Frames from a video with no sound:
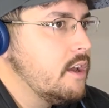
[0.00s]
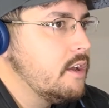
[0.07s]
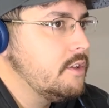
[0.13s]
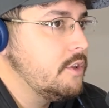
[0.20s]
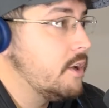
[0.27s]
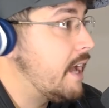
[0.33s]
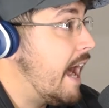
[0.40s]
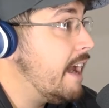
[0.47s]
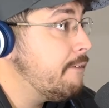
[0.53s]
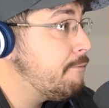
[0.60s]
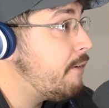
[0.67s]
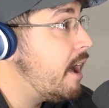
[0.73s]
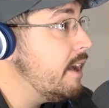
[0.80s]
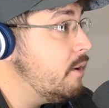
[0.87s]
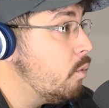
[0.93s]
You got to
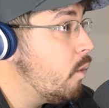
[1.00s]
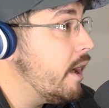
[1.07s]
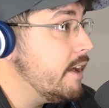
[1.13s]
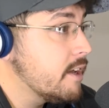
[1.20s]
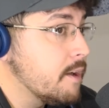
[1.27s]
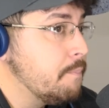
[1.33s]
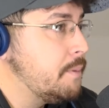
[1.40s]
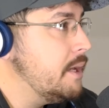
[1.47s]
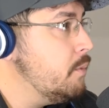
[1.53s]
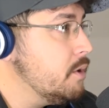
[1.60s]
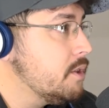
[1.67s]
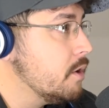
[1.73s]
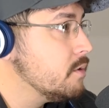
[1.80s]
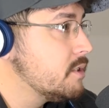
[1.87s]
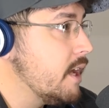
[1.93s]
find a way to compete with
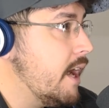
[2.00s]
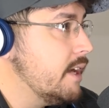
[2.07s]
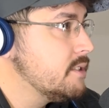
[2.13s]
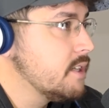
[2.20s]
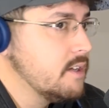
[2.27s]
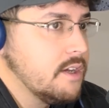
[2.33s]
those guys.